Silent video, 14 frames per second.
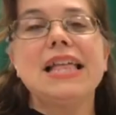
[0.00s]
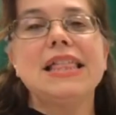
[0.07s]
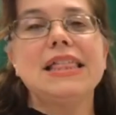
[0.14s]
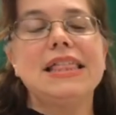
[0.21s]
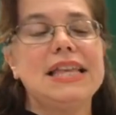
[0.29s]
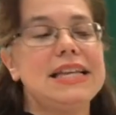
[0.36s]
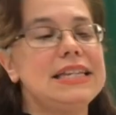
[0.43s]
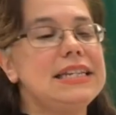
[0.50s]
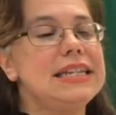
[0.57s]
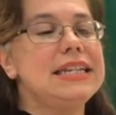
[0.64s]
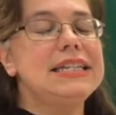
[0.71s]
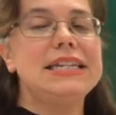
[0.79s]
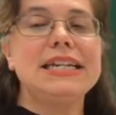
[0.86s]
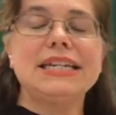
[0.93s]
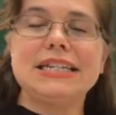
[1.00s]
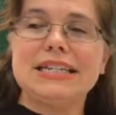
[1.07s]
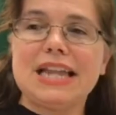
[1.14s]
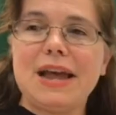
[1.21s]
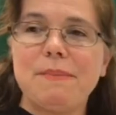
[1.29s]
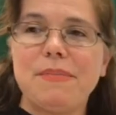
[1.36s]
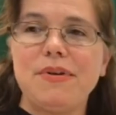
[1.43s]
This is an
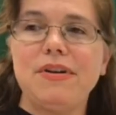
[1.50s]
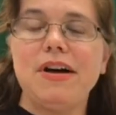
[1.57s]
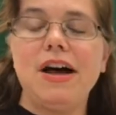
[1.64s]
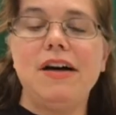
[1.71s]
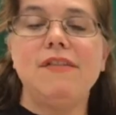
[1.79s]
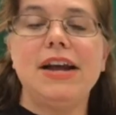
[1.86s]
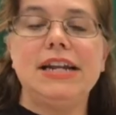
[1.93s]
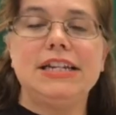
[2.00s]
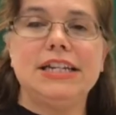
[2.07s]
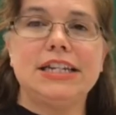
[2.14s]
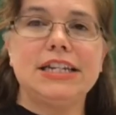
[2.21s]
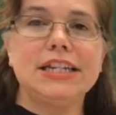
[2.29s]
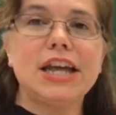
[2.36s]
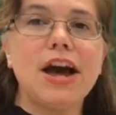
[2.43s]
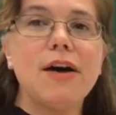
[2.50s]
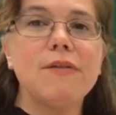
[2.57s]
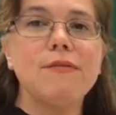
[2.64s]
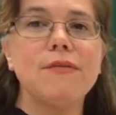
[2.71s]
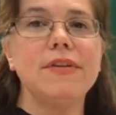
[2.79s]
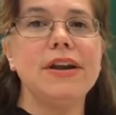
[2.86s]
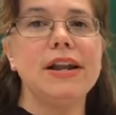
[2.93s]
example of a
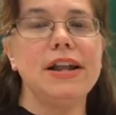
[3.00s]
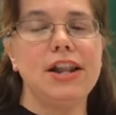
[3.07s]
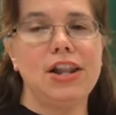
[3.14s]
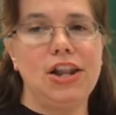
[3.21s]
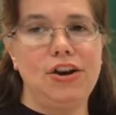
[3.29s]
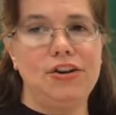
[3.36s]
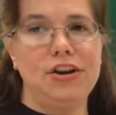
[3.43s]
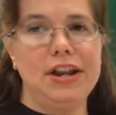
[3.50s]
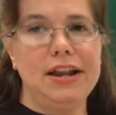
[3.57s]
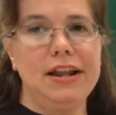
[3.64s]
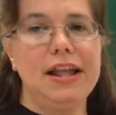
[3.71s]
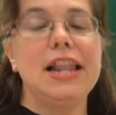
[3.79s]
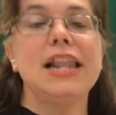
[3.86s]
discovery learning